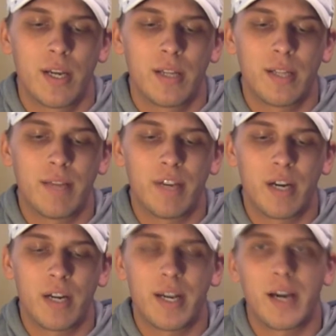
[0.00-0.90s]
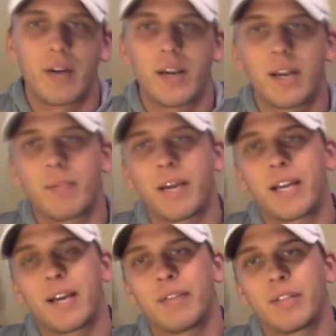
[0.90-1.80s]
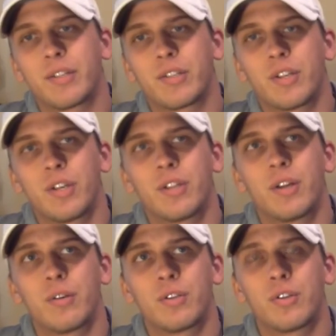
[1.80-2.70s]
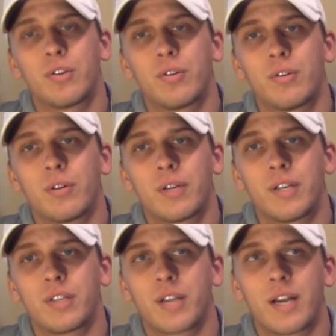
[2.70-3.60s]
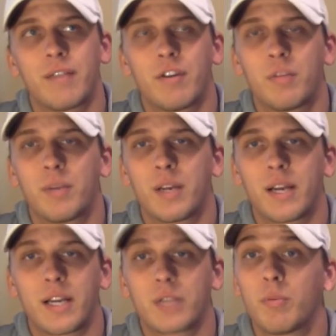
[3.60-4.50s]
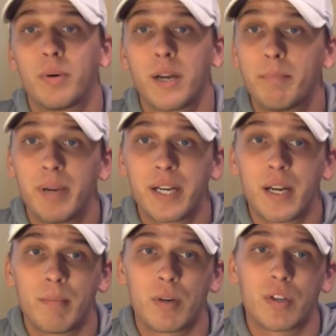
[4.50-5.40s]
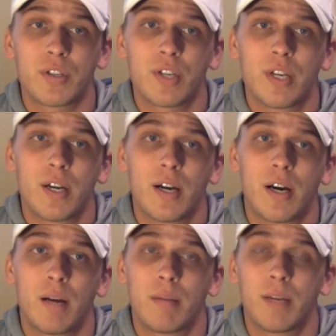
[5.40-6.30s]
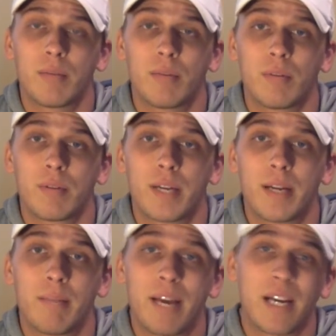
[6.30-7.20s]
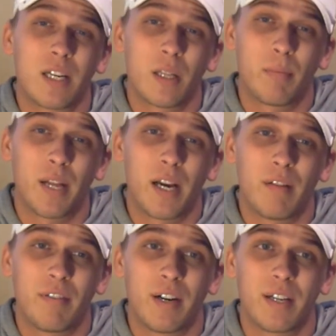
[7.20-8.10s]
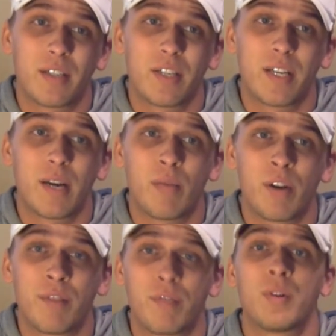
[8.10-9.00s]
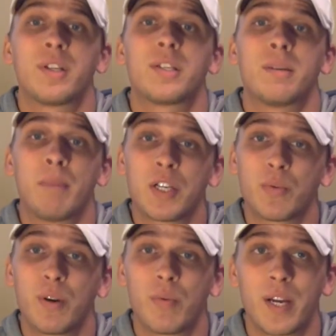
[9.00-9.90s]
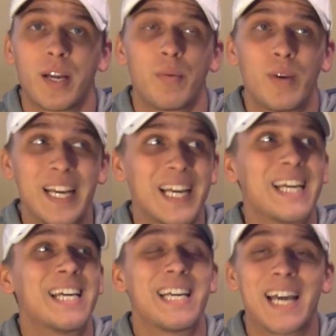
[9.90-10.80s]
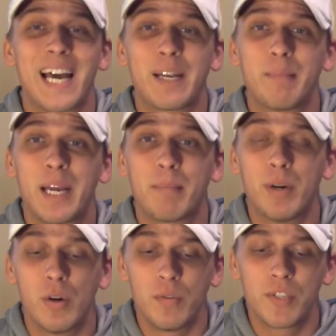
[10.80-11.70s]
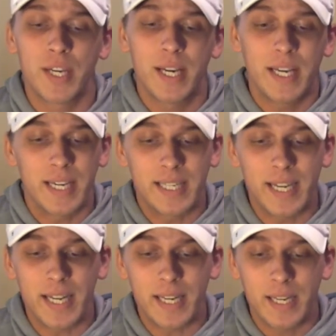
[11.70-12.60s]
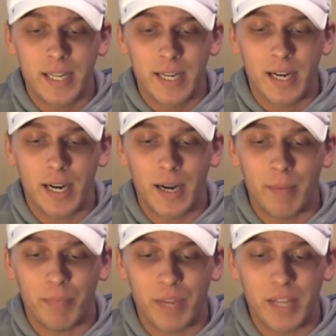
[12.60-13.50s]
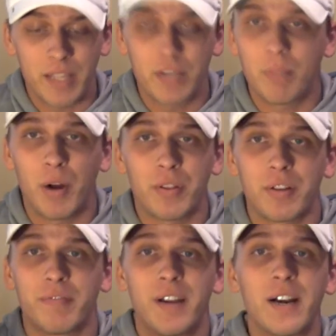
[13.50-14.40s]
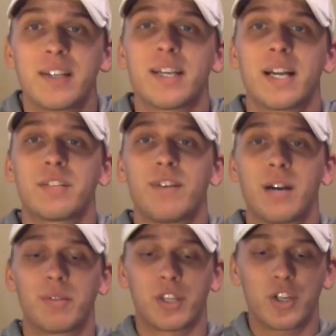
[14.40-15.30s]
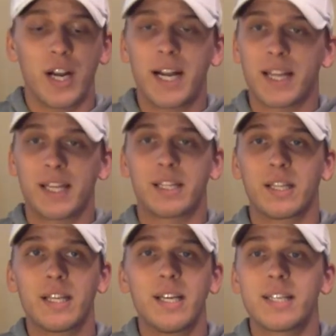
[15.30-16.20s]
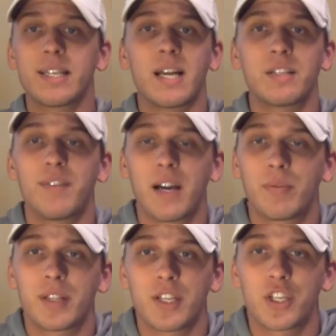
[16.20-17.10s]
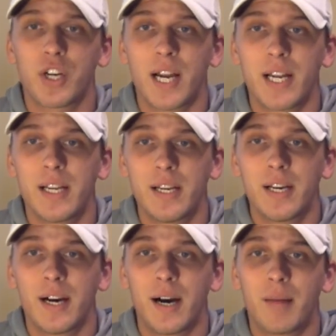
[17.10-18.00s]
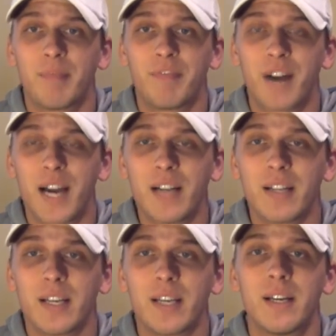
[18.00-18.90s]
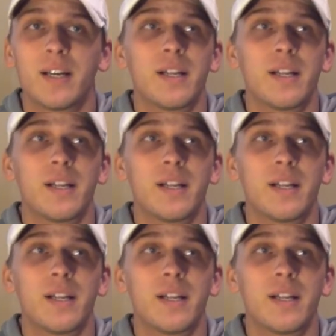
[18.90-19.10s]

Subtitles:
Le'Veon now and Mike Evans. Those 2, he's kind of hoping, I guess, will put up big numbers and will get him back into the playoff hunt. Sitting at 1-4, this is a must-win week. He had to make moves. He did it. I think you both are very satisfied with the trade. I think the league is satisfied with this trade. Finally,